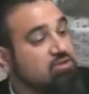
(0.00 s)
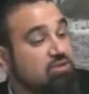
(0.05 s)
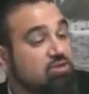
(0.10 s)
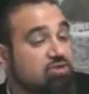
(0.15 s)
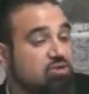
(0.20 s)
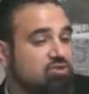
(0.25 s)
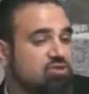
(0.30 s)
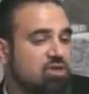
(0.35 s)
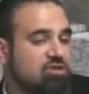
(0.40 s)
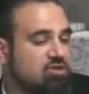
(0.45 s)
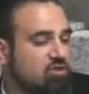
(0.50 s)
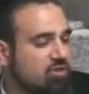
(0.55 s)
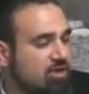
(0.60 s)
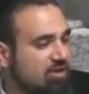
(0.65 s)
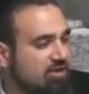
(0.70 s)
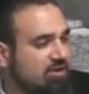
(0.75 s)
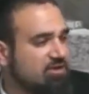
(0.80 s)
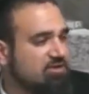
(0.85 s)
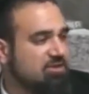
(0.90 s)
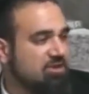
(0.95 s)
So the Jew says,
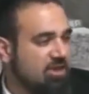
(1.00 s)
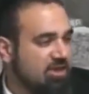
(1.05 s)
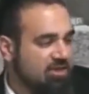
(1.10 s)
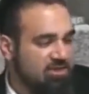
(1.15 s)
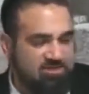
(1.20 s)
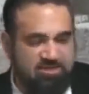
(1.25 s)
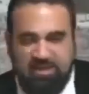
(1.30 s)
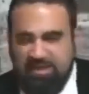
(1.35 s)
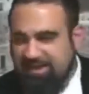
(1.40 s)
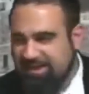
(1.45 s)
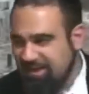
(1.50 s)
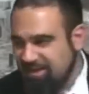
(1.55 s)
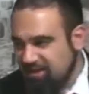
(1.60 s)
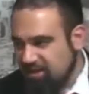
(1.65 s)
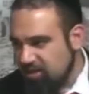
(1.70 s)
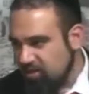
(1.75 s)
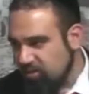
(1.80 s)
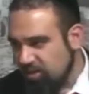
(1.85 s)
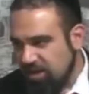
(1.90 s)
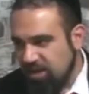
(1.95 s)
okay, listen, I understand I can't
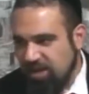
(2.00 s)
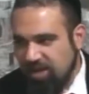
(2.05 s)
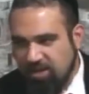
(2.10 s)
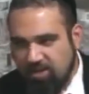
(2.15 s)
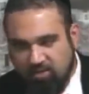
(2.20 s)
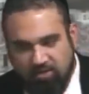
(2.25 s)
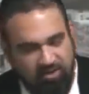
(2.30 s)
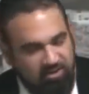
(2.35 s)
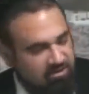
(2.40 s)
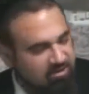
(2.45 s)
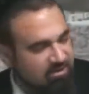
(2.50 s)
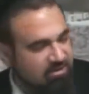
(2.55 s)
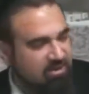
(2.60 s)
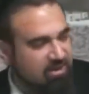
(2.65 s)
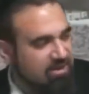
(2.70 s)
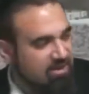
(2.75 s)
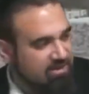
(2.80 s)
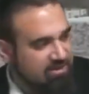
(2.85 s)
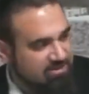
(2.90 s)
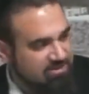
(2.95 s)
get away or anything like
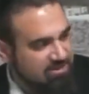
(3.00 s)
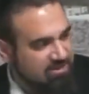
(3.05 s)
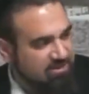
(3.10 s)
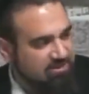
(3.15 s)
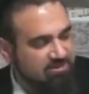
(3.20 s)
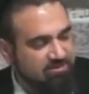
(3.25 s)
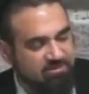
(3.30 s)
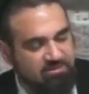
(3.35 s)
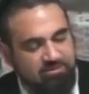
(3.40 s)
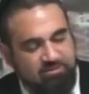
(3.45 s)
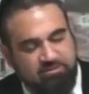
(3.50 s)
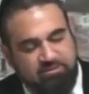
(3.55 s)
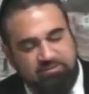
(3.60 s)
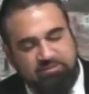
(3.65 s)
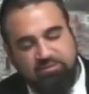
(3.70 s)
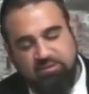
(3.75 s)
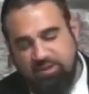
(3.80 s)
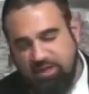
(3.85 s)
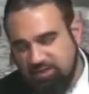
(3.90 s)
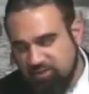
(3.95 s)
that. I understand.
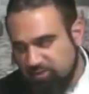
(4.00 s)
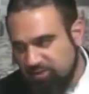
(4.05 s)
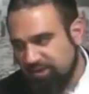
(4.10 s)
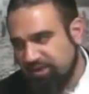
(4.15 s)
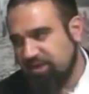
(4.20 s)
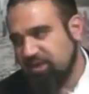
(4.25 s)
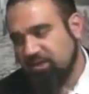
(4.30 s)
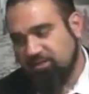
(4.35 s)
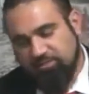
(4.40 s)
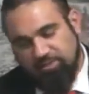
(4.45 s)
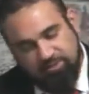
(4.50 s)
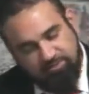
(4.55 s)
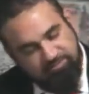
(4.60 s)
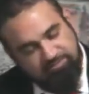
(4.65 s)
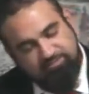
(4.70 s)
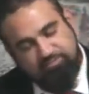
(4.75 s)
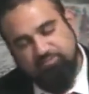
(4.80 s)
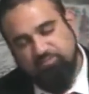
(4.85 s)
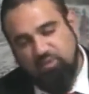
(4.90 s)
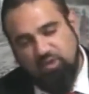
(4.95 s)
You guys want to kill me.
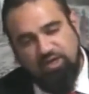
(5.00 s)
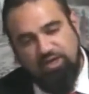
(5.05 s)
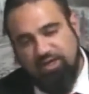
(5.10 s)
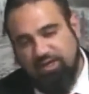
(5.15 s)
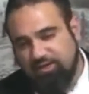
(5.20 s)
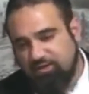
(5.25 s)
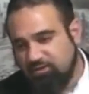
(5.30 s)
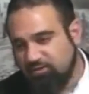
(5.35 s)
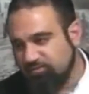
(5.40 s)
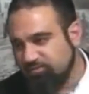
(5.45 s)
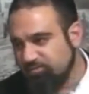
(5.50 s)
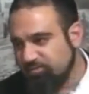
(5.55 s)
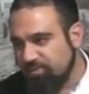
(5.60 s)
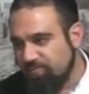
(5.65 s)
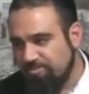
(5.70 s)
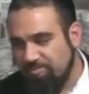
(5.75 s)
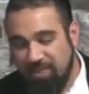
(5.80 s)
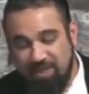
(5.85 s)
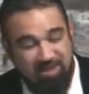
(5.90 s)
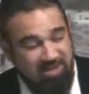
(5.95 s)
What can I do?
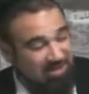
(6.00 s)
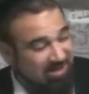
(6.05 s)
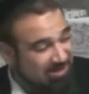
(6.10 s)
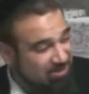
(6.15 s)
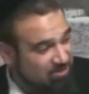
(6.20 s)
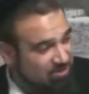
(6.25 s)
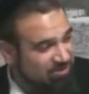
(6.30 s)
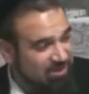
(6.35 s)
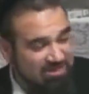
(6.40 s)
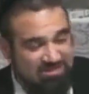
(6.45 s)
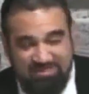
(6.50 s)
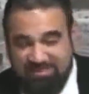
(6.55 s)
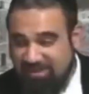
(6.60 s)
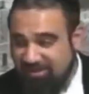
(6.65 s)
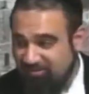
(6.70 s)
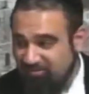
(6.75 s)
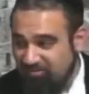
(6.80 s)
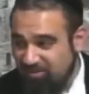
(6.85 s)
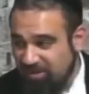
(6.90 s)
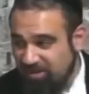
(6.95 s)
Can you at least
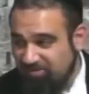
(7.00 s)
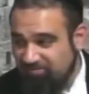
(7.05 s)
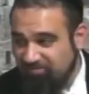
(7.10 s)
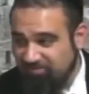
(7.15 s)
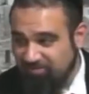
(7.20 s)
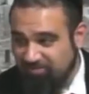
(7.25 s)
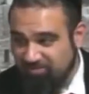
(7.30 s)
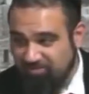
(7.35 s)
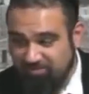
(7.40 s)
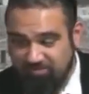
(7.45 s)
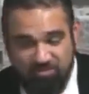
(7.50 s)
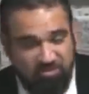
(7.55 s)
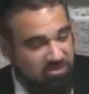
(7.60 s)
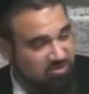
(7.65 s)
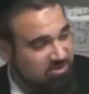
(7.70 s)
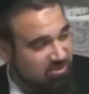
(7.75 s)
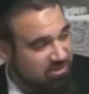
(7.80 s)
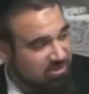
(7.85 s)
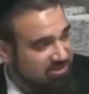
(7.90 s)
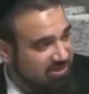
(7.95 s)
give me
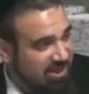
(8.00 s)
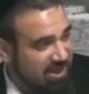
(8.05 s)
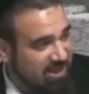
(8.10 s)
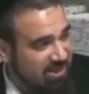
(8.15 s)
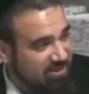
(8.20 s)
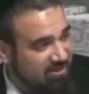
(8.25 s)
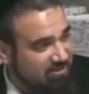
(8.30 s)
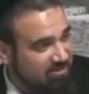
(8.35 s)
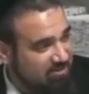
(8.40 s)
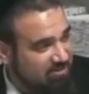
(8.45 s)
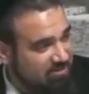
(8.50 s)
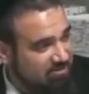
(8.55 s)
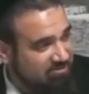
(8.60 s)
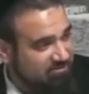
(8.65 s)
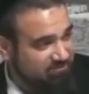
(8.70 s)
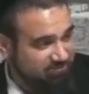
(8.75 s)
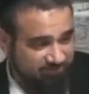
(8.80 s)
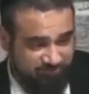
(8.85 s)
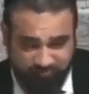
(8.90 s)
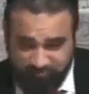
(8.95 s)
just a day
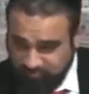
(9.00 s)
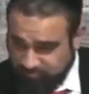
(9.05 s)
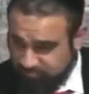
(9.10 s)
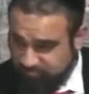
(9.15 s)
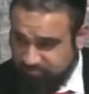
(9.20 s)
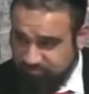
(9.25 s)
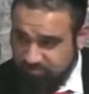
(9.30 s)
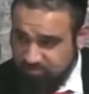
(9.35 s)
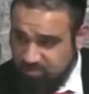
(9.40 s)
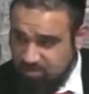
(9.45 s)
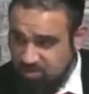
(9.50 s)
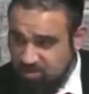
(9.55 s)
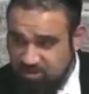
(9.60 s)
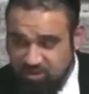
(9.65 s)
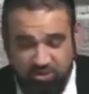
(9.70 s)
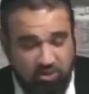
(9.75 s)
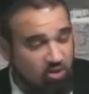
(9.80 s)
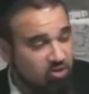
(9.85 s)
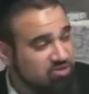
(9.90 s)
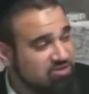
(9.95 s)

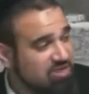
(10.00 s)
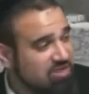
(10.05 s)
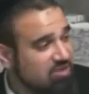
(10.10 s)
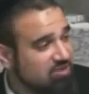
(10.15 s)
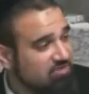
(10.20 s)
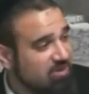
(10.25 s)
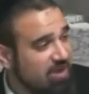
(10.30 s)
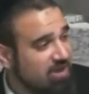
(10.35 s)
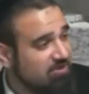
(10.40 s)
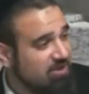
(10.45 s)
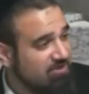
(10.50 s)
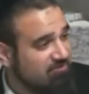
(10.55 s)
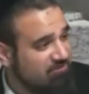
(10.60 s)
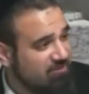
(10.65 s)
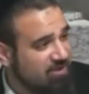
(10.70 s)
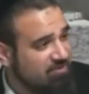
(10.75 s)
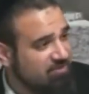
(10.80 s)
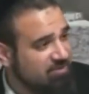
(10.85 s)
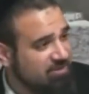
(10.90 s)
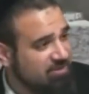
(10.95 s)
to go say goodbye to my
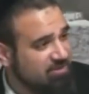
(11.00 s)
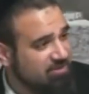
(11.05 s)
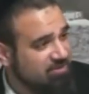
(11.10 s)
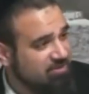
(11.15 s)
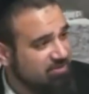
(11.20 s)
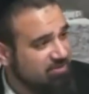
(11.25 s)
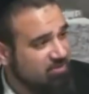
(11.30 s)
family?